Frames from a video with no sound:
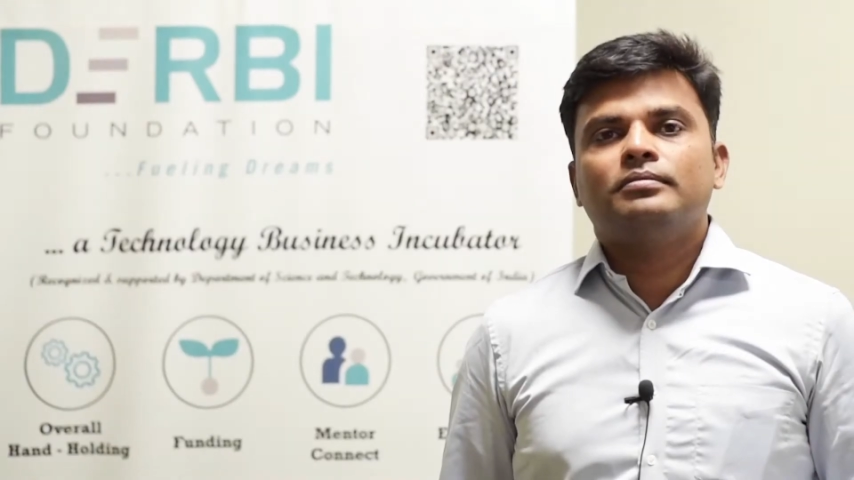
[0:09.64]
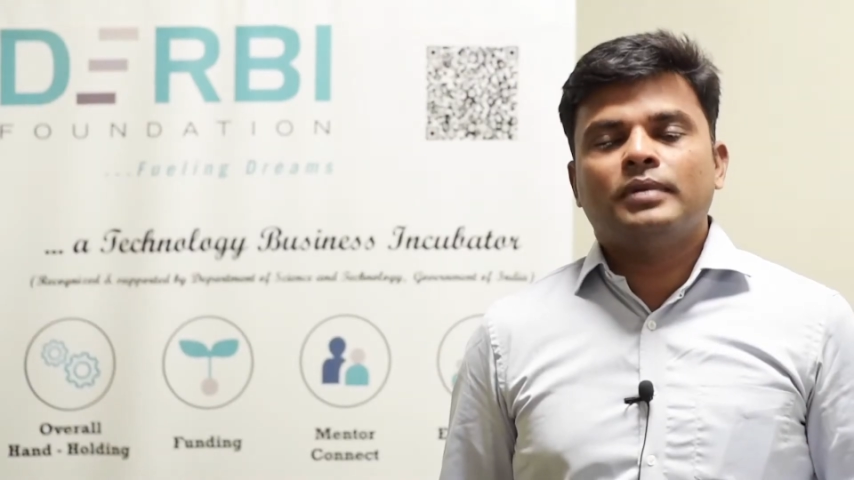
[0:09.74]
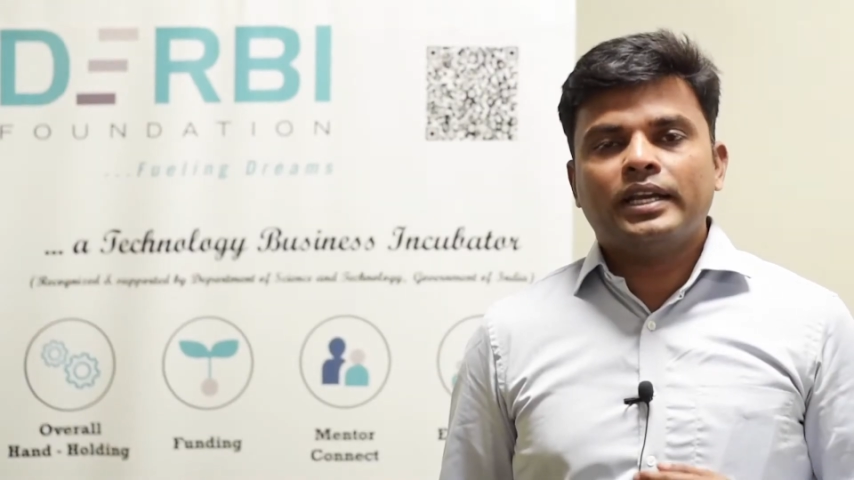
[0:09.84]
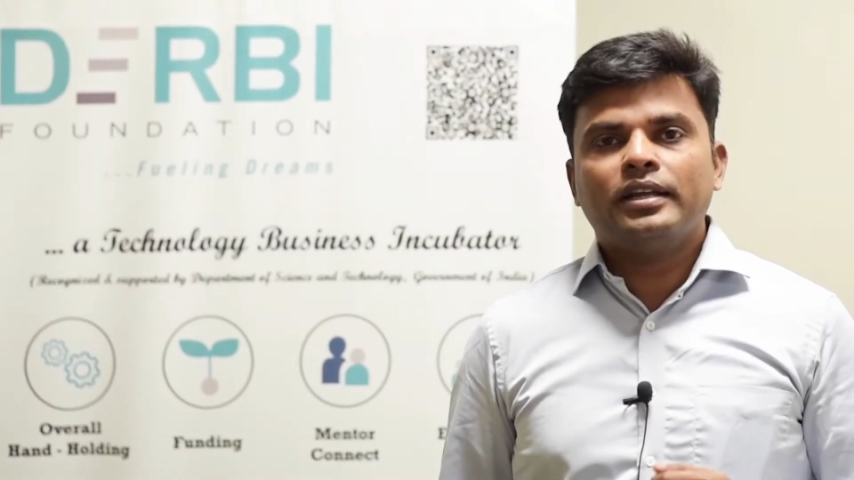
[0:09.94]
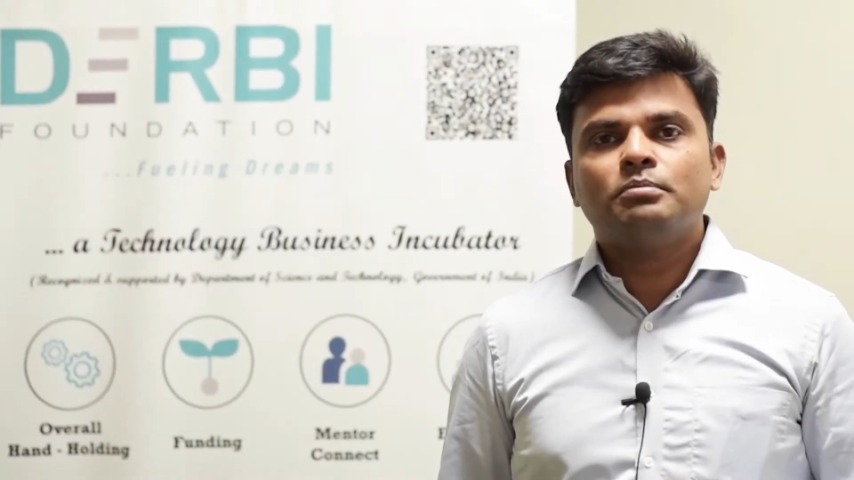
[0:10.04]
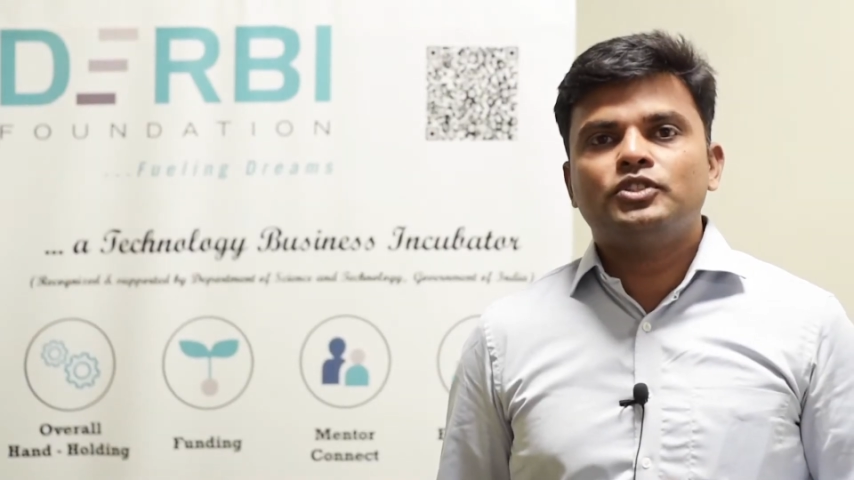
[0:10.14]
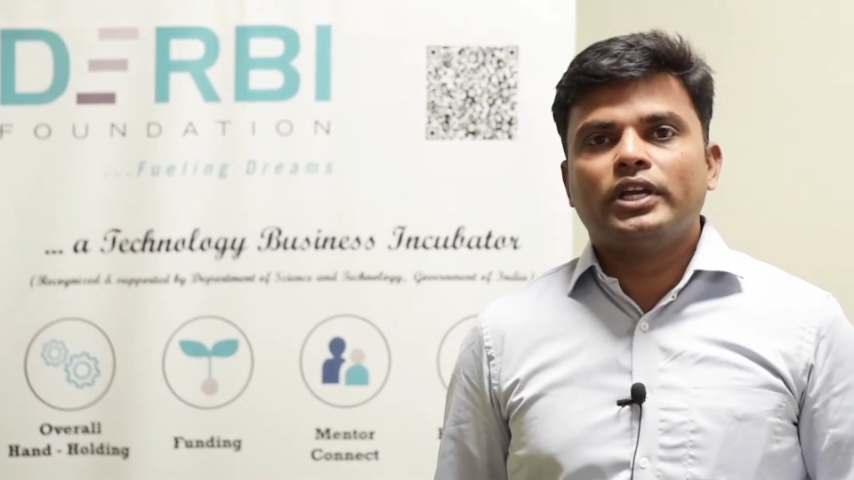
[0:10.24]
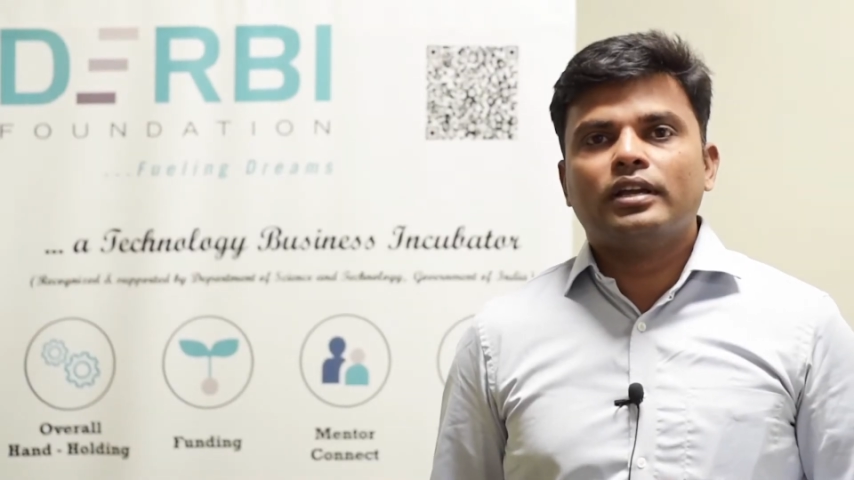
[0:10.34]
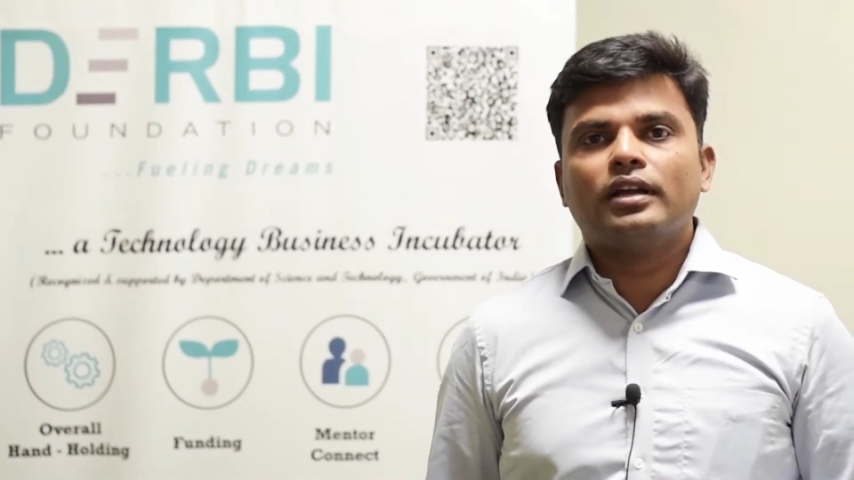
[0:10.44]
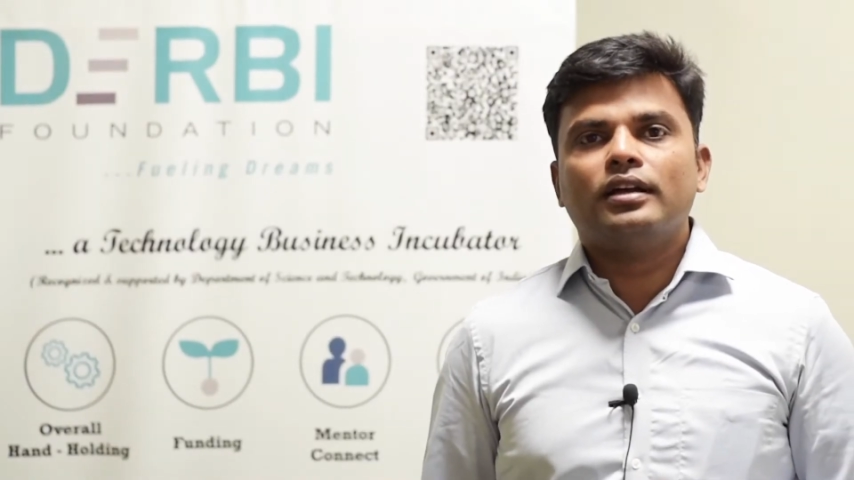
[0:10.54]
My name is
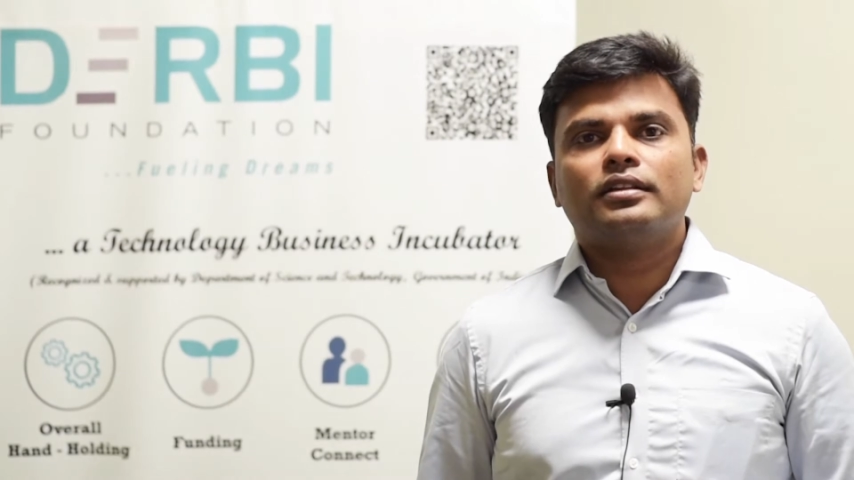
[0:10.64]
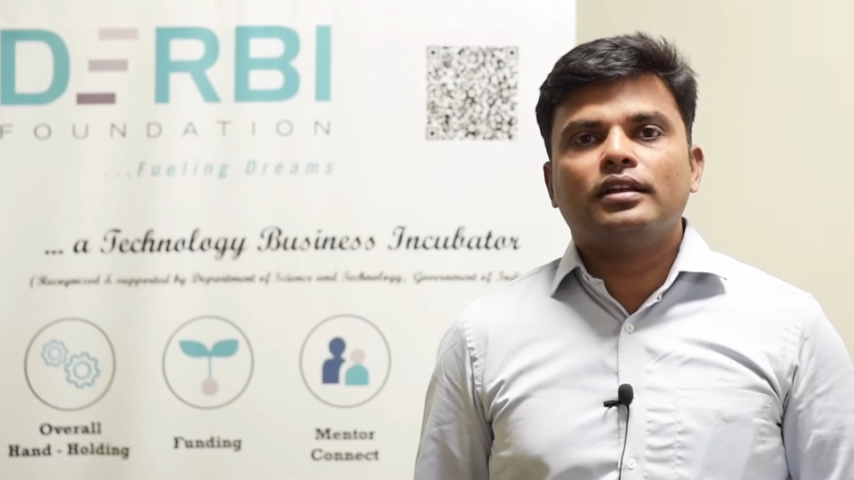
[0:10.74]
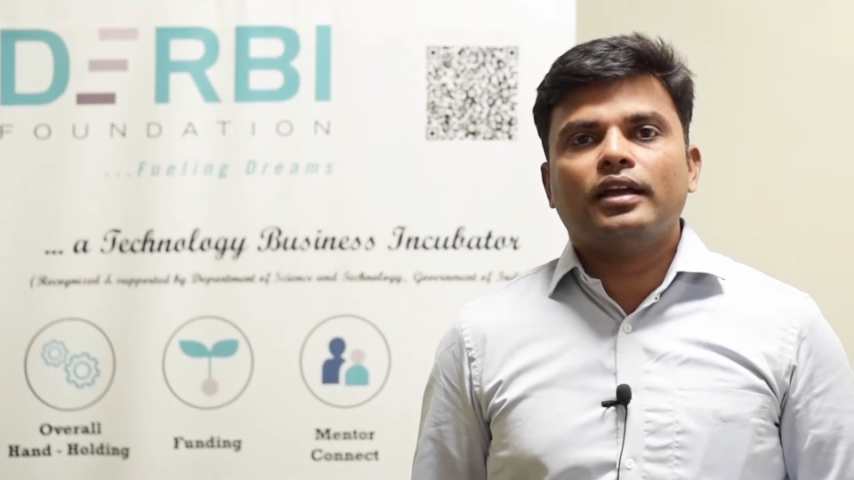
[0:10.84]
Jayakanth